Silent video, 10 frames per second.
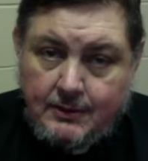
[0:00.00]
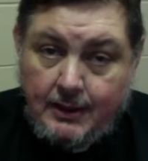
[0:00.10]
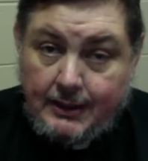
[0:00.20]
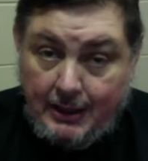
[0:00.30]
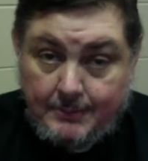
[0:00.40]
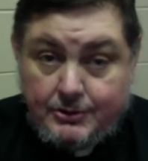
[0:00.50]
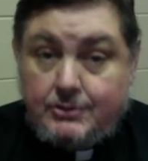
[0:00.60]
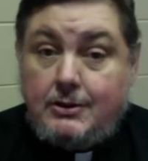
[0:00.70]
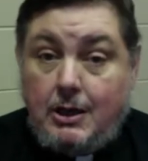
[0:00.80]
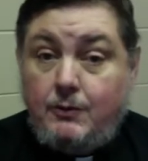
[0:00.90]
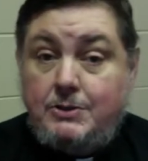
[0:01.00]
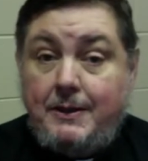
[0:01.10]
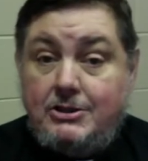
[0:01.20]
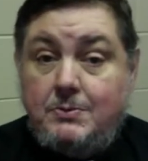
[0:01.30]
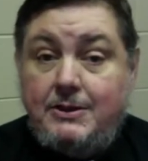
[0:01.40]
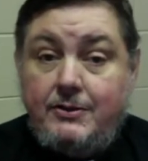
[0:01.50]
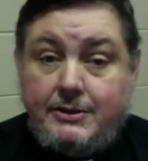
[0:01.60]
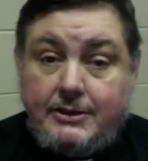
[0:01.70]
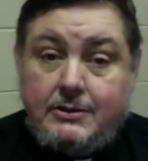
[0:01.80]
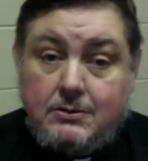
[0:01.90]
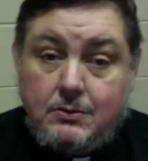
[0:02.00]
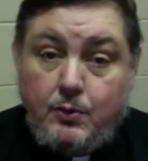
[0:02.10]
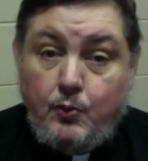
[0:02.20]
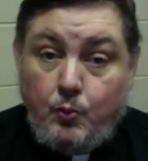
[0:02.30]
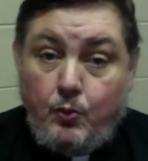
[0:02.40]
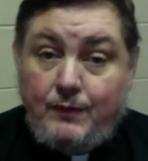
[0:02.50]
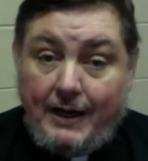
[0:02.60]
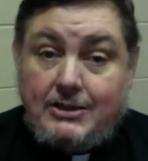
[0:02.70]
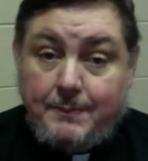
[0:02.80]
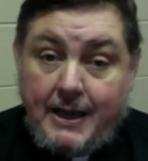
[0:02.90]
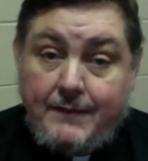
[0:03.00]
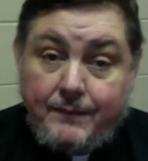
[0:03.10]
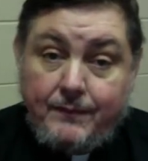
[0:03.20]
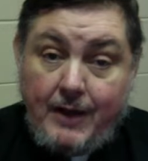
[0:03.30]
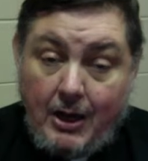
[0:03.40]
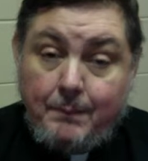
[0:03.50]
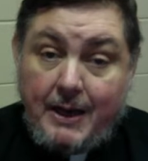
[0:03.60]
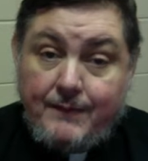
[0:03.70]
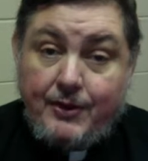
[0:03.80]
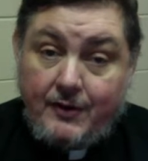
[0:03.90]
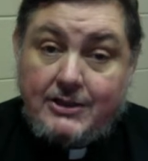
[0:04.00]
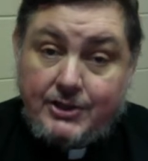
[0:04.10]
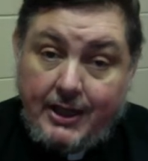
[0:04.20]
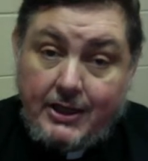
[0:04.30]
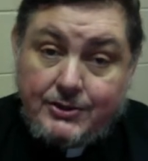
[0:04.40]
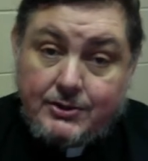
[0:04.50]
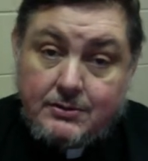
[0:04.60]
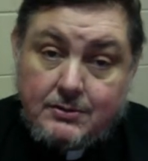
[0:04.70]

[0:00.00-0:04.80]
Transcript: comes a responsibility. We've got to help pay for their education.